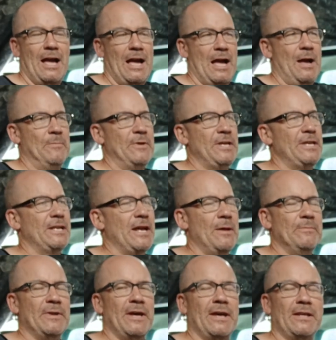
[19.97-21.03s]
I mean,
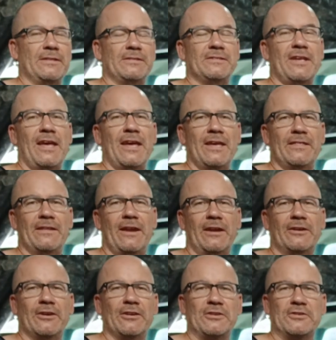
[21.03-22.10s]
I'm not saying that I
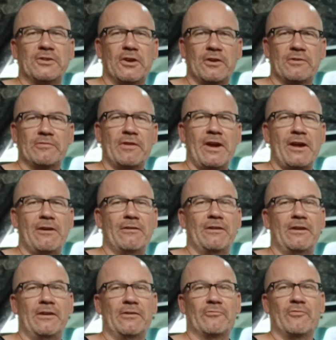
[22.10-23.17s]
couldn't turn around
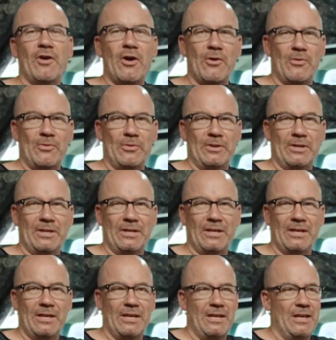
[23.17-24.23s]
on a road.
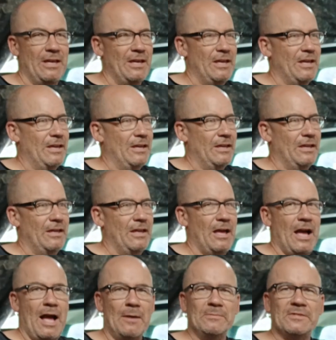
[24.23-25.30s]

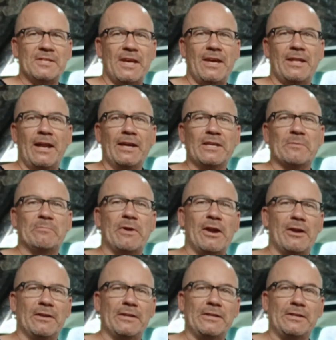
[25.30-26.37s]
I'm saying I could
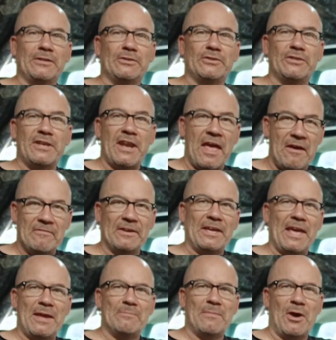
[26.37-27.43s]
barely
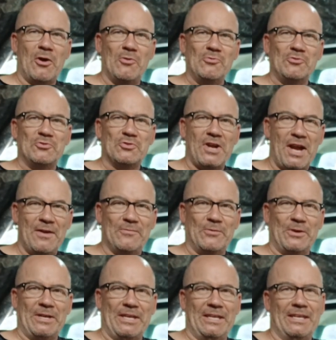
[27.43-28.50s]
navigate my own
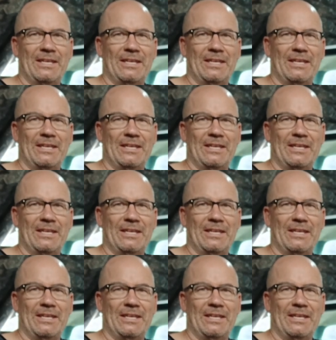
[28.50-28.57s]
driveway.